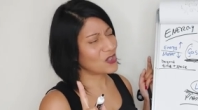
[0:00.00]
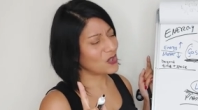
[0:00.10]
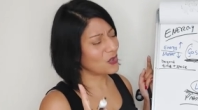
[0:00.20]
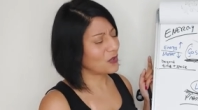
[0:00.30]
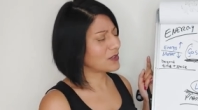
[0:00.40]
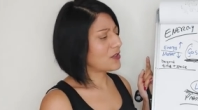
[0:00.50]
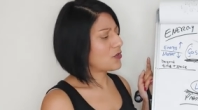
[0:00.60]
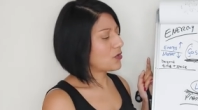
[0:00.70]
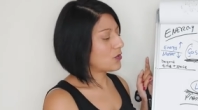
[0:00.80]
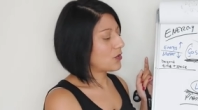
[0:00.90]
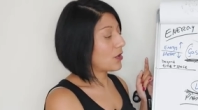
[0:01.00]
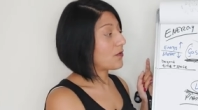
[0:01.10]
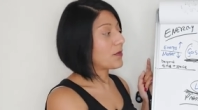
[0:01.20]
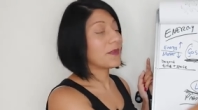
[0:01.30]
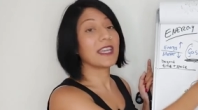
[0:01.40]
not so sure, go
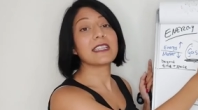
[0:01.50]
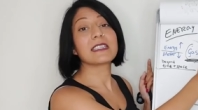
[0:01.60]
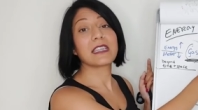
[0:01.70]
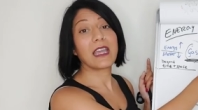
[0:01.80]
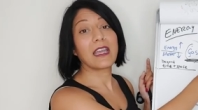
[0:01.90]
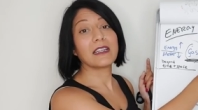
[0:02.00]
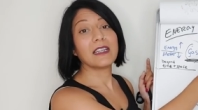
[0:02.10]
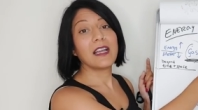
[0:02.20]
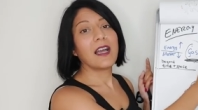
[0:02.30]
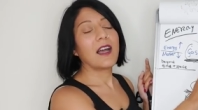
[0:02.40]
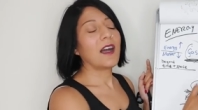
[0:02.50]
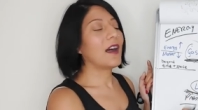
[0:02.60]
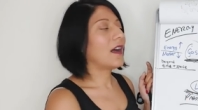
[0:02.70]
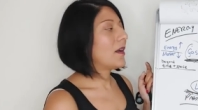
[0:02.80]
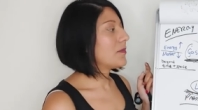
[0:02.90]
from there to there.
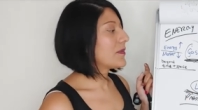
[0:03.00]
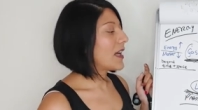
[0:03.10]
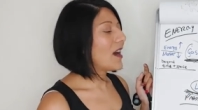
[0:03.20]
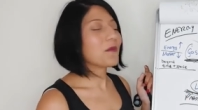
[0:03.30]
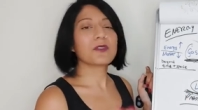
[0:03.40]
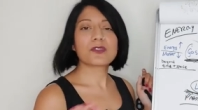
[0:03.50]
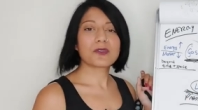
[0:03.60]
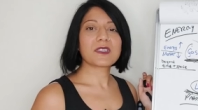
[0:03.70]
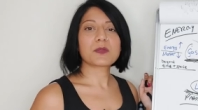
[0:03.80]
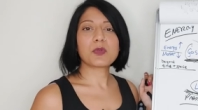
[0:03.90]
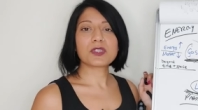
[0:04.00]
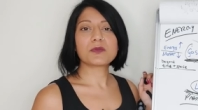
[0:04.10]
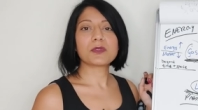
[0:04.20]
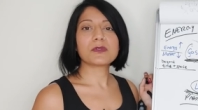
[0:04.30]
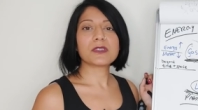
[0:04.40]
Um, I'm not sure that's
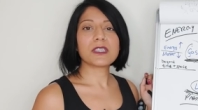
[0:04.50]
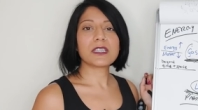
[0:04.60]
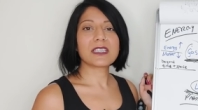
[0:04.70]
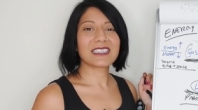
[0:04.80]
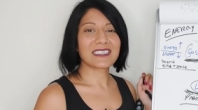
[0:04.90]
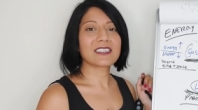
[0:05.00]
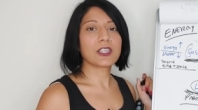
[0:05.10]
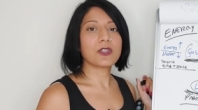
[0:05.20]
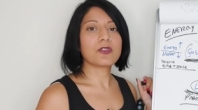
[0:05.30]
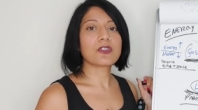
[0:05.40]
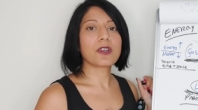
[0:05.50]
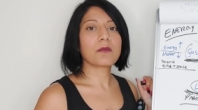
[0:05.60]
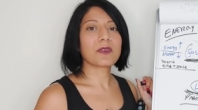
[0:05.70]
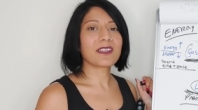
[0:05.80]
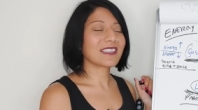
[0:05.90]
possible because it's a huge jump.
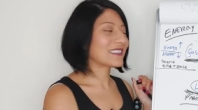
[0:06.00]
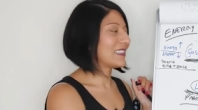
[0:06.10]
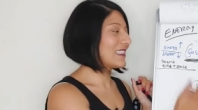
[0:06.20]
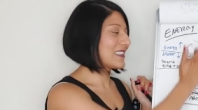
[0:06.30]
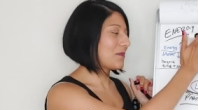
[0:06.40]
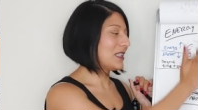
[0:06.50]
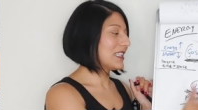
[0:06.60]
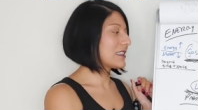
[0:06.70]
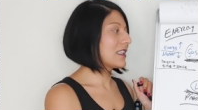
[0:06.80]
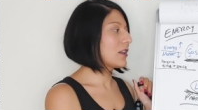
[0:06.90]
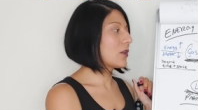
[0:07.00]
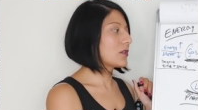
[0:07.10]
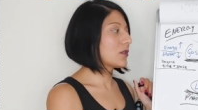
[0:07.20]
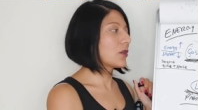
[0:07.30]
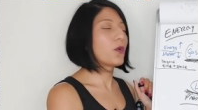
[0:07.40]
That's, to me, that's like a
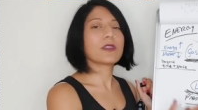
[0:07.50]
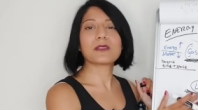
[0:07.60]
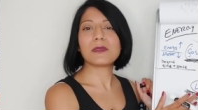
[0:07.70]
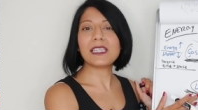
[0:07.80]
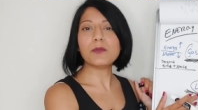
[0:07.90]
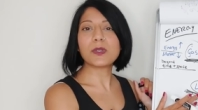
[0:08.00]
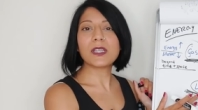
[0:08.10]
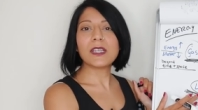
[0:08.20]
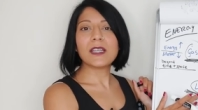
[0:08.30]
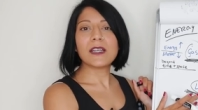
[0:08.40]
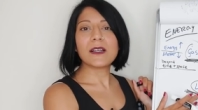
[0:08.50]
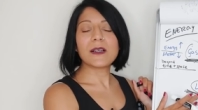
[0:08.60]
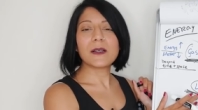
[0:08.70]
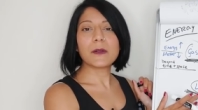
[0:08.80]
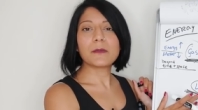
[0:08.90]
sort of quantum leap.
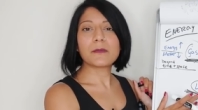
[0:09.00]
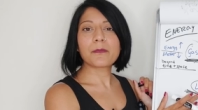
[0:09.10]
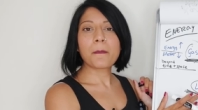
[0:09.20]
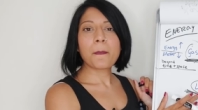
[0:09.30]
Um,